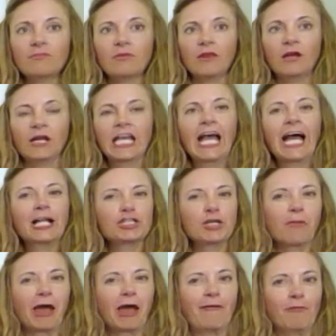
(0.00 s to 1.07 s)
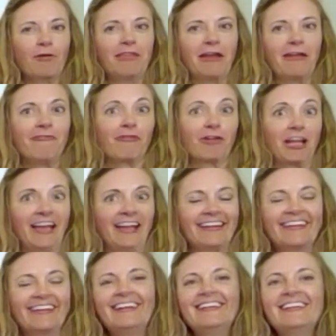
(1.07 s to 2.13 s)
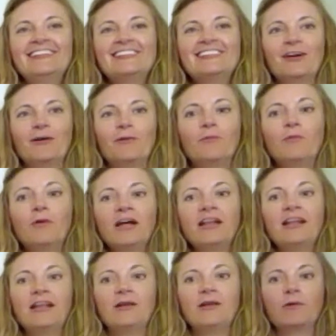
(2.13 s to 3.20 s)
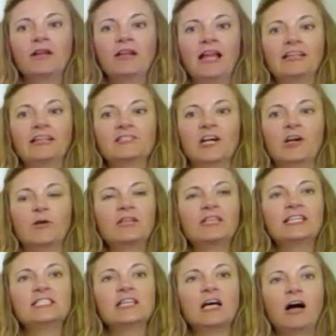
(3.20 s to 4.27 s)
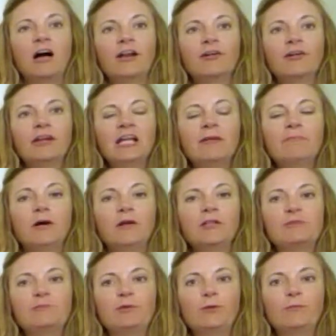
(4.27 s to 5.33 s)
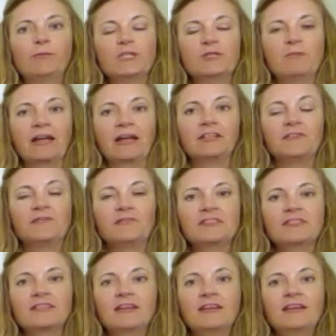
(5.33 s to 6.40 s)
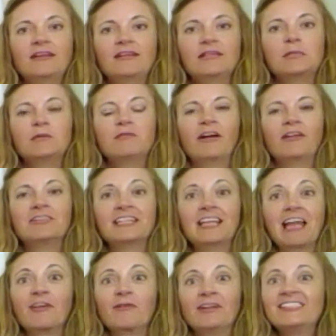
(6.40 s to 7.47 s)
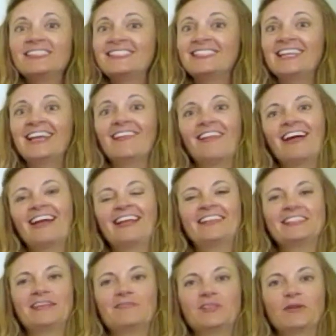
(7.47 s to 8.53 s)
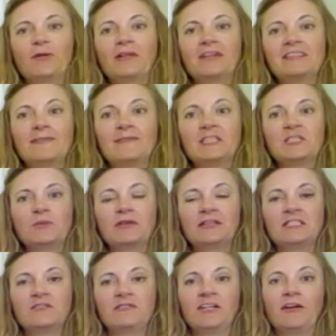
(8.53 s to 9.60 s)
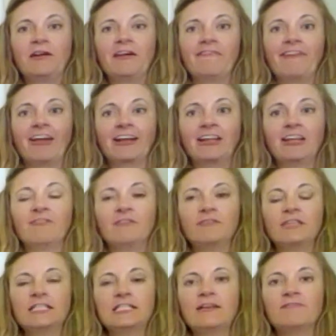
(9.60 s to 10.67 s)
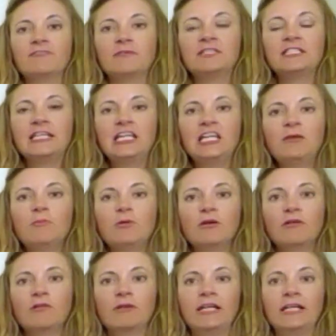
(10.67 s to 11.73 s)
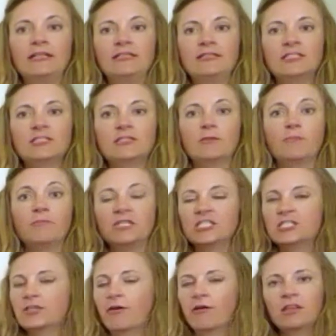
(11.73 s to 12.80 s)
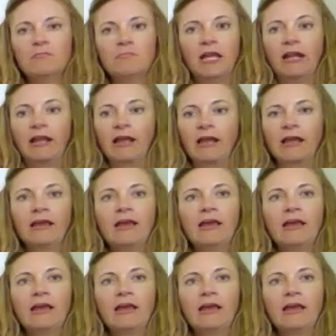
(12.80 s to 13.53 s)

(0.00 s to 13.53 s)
and catch them kind of when they forget. So one we like to start with is honoring multiple perspectives. Some of our Together SC clients have told us that this one is very effective. If the team agrees at the start of the meeting